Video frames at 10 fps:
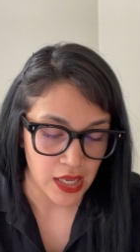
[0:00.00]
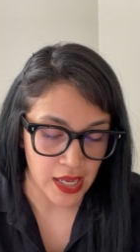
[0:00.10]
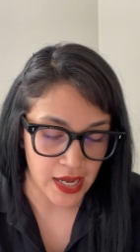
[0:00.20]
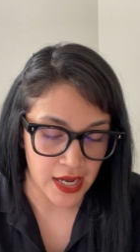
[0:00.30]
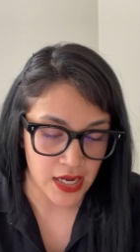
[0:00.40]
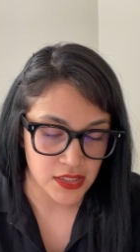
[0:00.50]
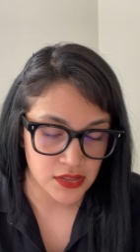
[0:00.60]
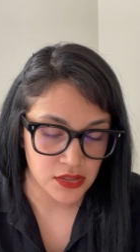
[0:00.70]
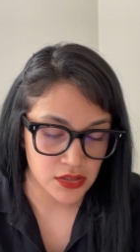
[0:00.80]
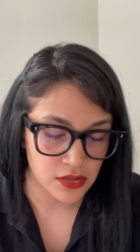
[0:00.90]

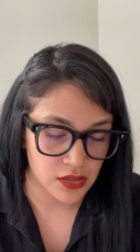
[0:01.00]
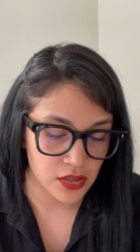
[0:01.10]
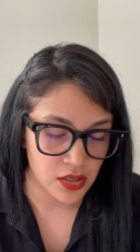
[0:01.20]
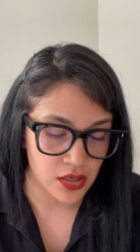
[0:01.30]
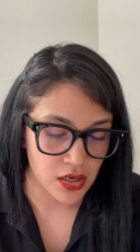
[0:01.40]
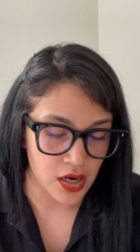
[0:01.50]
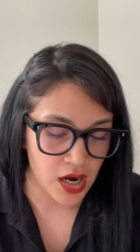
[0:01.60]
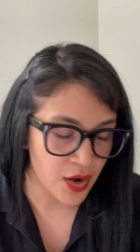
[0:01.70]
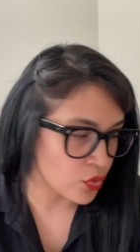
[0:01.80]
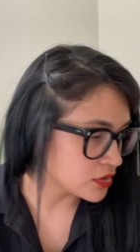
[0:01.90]
and
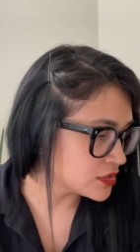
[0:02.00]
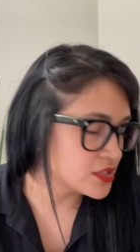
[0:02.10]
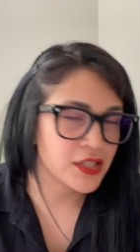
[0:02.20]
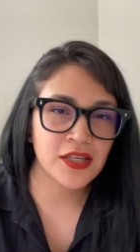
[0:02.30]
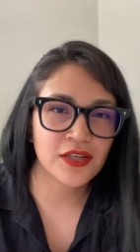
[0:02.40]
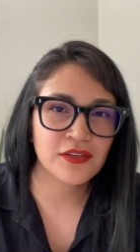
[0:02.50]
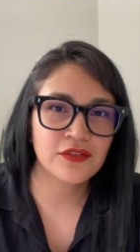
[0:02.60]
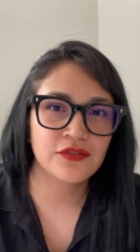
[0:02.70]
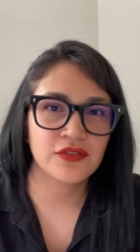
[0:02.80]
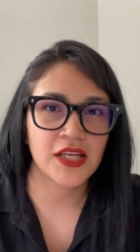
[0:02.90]
I wanted to
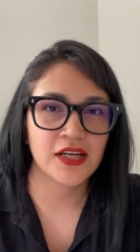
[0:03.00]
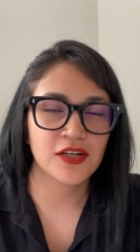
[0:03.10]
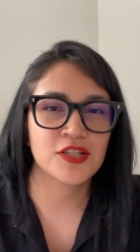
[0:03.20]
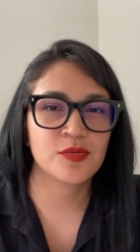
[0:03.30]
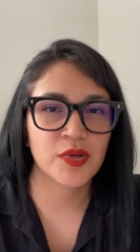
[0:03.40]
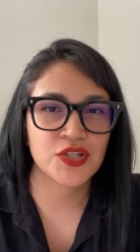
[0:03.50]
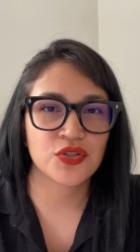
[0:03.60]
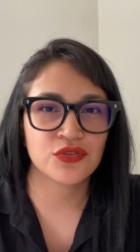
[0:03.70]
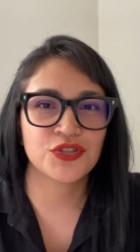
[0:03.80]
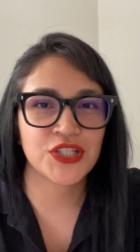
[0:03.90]
give like a
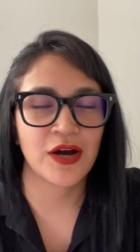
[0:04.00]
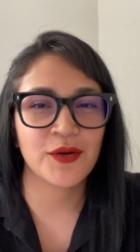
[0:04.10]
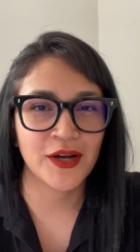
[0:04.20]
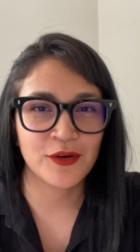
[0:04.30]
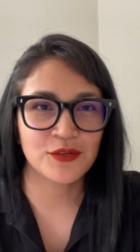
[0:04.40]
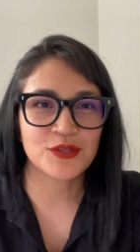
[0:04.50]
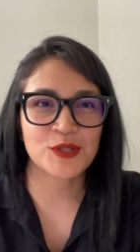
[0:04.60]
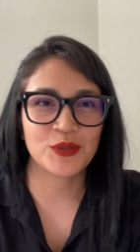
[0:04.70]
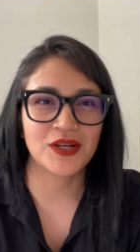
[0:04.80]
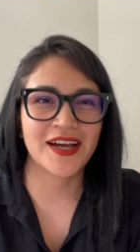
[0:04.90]
special shout out.
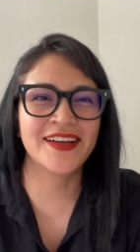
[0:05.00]
So